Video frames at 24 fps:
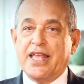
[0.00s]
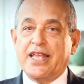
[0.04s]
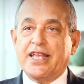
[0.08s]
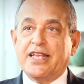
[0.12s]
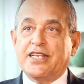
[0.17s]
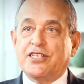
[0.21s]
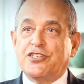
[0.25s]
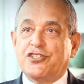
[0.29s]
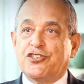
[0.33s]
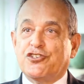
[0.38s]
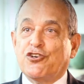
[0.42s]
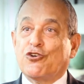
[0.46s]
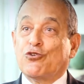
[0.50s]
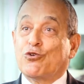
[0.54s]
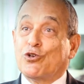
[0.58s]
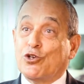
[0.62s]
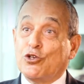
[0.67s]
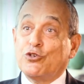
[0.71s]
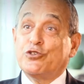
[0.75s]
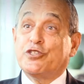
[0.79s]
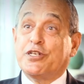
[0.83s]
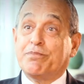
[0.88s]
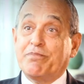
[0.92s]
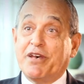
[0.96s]
So
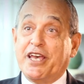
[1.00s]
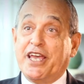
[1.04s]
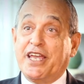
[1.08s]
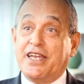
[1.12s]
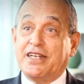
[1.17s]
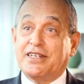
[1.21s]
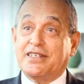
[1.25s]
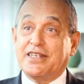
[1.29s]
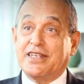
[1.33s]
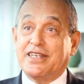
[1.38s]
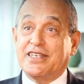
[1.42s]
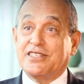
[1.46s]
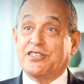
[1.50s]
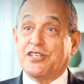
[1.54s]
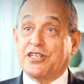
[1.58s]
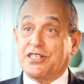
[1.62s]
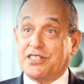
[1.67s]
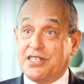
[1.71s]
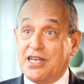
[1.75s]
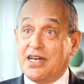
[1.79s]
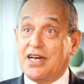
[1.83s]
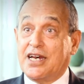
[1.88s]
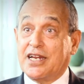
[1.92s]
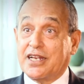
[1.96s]
glutamate is a
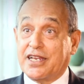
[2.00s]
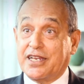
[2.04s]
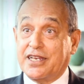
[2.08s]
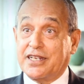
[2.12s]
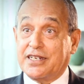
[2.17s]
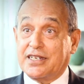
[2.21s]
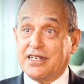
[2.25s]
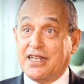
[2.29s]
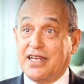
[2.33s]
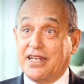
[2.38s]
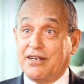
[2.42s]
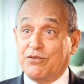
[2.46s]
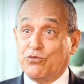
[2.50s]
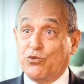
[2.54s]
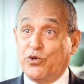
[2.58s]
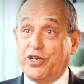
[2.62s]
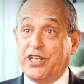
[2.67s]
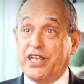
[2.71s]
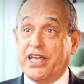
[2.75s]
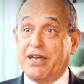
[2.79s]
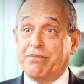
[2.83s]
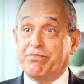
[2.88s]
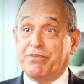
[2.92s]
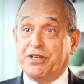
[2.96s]
target, and
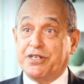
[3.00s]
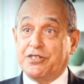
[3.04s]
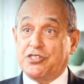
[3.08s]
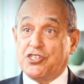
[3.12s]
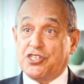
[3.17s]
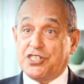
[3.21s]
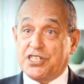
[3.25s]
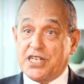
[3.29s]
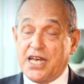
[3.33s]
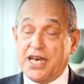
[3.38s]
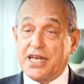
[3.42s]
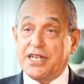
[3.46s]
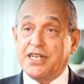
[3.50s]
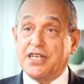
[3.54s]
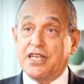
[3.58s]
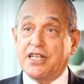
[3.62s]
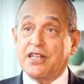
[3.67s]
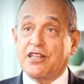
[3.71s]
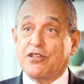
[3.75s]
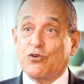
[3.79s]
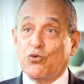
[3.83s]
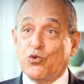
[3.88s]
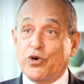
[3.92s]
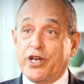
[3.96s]
we have been
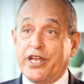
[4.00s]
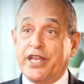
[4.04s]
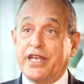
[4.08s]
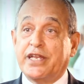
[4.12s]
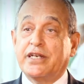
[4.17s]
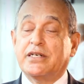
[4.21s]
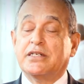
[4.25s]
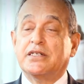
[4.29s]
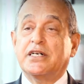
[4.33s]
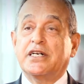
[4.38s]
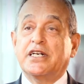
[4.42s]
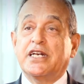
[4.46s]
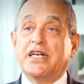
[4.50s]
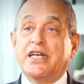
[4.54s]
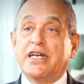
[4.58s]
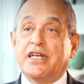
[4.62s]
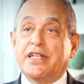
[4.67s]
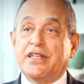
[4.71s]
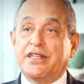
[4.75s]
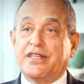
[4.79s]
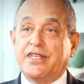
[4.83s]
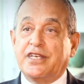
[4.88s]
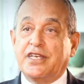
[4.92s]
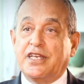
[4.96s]
studying the way
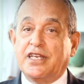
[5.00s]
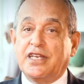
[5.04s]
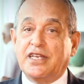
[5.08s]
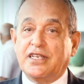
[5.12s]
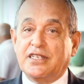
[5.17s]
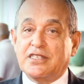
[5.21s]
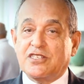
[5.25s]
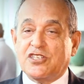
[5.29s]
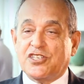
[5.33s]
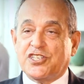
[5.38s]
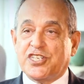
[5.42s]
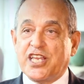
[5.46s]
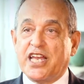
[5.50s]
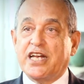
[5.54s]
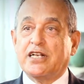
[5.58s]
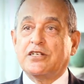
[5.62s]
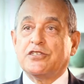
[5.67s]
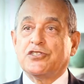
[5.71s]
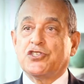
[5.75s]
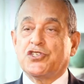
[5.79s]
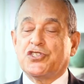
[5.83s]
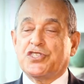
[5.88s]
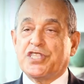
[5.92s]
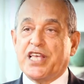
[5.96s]
the
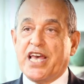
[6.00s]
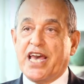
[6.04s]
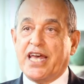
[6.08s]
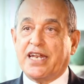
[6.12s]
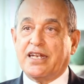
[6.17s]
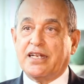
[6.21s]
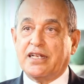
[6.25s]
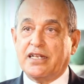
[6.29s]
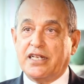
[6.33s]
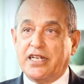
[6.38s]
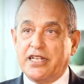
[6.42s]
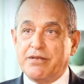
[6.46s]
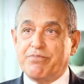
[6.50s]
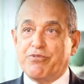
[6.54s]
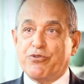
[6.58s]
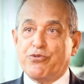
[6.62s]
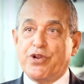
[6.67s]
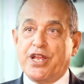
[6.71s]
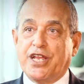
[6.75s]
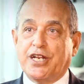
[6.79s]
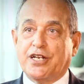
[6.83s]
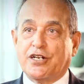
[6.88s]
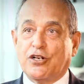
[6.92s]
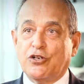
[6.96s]
cells that
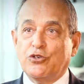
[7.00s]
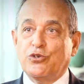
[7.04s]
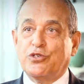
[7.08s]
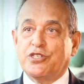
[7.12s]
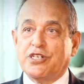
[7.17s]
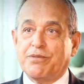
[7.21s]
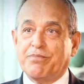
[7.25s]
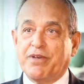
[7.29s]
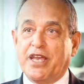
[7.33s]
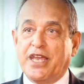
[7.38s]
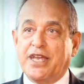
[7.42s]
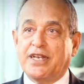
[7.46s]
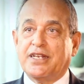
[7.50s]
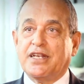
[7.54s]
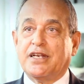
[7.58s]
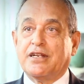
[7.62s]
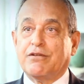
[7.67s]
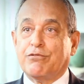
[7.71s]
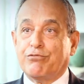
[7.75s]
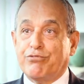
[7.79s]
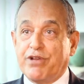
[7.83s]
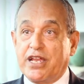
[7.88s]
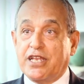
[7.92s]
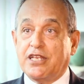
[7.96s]
liberate glutamate are
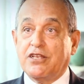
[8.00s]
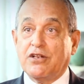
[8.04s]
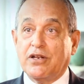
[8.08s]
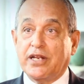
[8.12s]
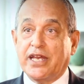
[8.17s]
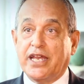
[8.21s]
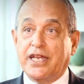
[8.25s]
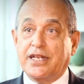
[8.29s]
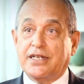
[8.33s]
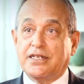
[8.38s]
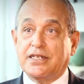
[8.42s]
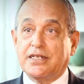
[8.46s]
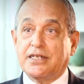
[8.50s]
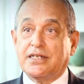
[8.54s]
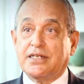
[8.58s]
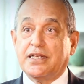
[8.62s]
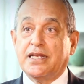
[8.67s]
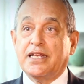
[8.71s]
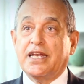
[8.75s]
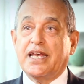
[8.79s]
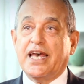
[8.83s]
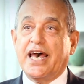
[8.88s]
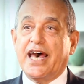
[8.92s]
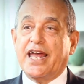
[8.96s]
regulated
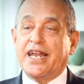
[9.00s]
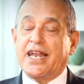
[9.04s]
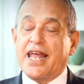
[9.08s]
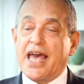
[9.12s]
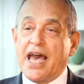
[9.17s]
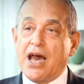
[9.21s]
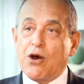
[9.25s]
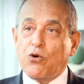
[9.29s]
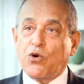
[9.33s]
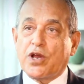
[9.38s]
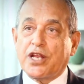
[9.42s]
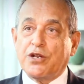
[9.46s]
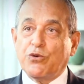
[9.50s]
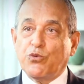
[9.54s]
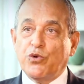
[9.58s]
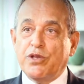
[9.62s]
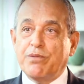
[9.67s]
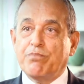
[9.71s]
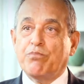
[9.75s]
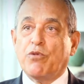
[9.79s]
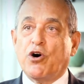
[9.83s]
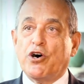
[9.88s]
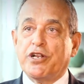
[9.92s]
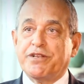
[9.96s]
and how can we
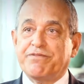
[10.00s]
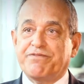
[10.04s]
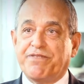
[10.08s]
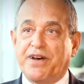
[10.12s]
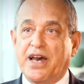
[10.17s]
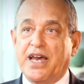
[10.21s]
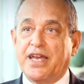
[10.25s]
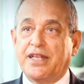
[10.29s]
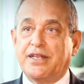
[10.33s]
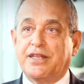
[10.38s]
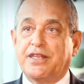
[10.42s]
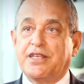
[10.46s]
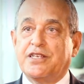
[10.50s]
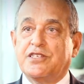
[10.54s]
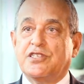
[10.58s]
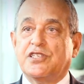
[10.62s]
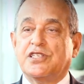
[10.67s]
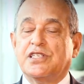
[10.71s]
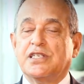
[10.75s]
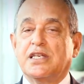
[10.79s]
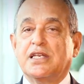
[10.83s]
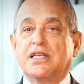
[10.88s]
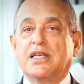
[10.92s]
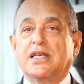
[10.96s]
modify
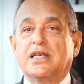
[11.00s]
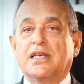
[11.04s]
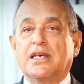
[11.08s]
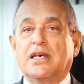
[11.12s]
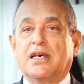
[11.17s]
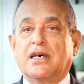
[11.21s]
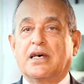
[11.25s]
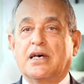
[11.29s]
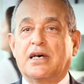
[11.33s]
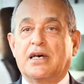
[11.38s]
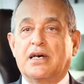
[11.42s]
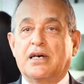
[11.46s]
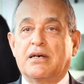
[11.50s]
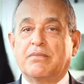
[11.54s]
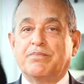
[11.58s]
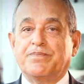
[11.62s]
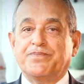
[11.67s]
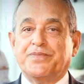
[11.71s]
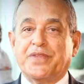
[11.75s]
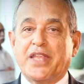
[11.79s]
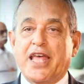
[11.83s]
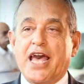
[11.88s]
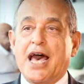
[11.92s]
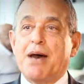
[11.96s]
this
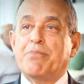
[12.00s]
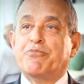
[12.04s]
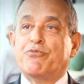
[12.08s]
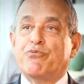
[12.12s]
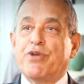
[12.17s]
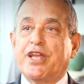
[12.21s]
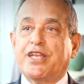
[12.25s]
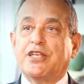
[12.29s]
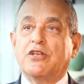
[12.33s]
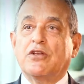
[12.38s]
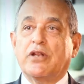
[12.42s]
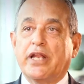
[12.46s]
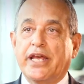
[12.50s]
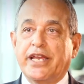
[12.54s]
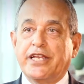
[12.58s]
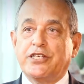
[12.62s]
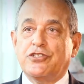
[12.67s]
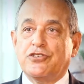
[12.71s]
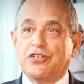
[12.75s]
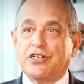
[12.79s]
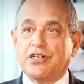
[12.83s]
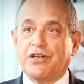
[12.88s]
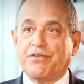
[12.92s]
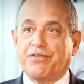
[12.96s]

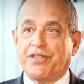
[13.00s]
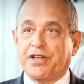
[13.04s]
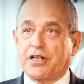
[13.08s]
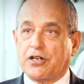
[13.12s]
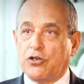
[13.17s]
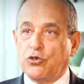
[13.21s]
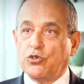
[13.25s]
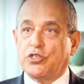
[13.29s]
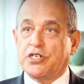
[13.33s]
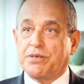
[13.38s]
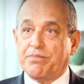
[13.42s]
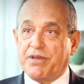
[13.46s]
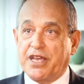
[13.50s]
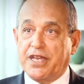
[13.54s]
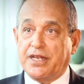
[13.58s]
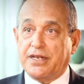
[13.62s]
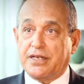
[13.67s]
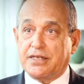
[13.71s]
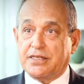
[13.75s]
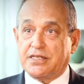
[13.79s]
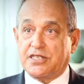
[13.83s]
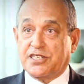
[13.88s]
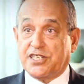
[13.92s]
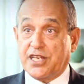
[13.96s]
upregulation of the
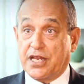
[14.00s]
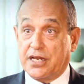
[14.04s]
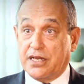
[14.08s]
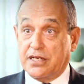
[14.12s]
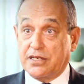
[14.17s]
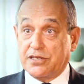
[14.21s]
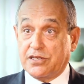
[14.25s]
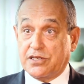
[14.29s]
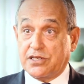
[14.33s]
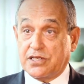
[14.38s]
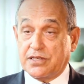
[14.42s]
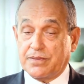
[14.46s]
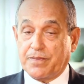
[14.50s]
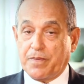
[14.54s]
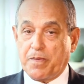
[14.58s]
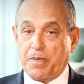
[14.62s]
glutamate cells.